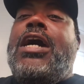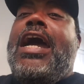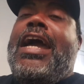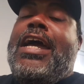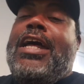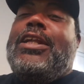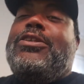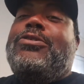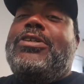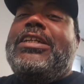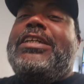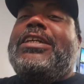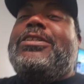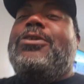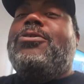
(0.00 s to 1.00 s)
and you can
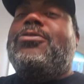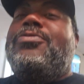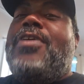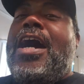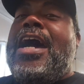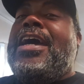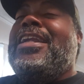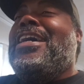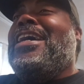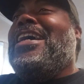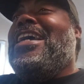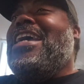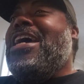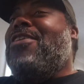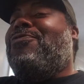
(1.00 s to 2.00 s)
get notified
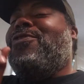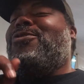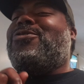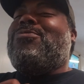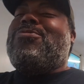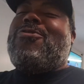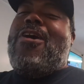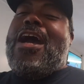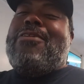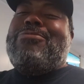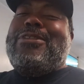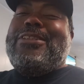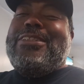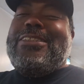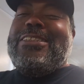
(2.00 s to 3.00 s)
if you subscribe
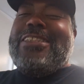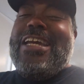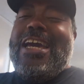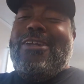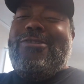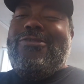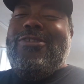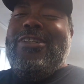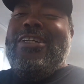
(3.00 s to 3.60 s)
to this channel,